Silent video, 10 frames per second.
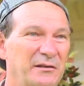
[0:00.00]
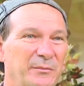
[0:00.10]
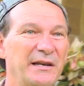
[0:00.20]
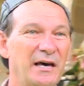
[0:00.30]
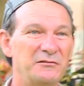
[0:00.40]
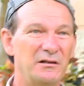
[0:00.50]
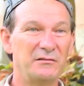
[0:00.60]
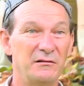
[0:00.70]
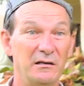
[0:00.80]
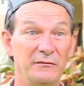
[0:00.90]
must be natural
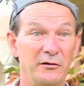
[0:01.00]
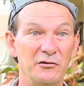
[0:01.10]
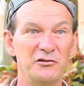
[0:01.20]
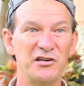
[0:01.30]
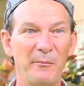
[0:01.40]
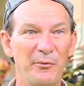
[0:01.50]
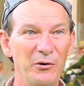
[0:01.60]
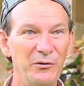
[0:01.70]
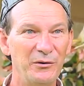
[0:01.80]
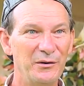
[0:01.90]
today, from your
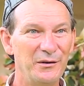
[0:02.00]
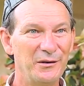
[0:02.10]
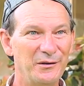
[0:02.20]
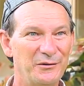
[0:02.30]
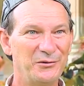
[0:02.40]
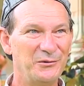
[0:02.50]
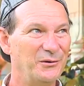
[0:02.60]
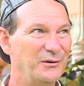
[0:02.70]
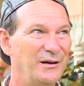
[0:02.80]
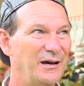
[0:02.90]
shampoo
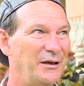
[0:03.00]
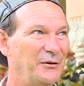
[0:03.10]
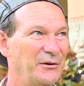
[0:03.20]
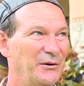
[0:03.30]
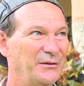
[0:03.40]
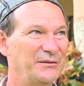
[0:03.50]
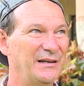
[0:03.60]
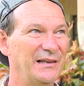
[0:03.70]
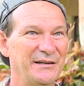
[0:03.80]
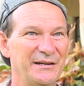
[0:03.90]
to I don't know
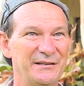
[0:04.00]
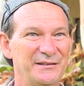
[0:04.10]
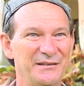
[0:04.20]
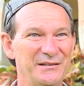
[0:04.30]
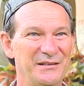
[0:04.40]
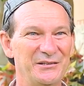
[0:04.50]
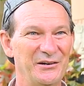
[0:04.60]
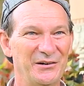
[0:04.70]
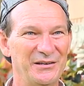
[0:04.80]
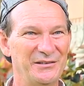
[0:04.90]
the linens in, in
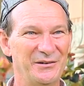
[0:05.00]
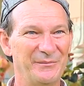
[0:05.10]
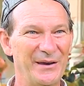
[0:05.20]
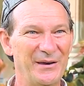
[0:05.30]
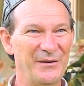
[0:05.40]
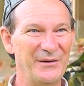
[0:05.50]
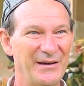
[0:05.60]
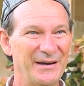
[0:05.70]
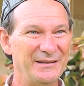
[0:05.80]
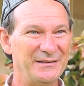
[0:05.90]
your in your bed, all
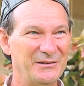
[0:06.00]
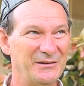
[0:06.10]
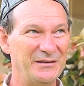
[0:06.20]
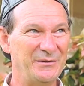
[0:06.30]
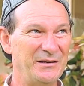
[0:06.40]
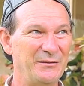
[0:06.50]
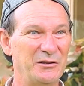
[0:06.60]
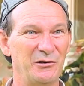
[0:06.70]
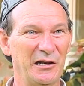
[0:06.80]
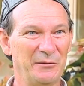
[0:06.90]
right? You know, even
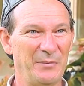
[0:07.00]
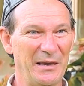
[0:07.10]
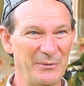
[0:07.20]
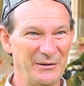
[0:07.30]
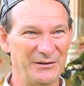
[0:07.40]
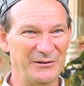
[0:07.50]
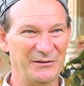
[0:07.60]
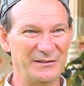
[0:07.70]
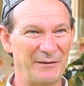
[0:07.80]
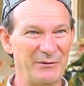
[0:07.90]
even toilet paper, you know,
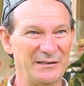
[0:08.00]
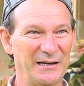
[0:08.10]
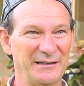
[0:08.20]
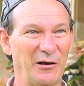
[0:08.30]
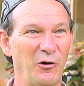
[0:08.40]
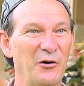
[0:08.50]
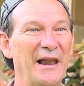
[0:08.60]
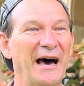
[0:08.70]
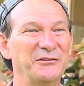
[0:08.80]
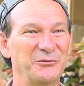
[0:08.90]
is advertised as all
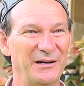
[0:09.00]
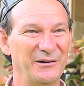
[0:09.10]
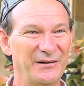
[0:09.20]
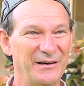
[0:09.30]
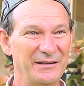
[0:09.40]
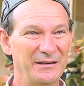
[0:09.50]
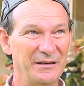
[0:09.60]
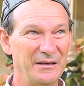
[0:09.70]
natural, all right?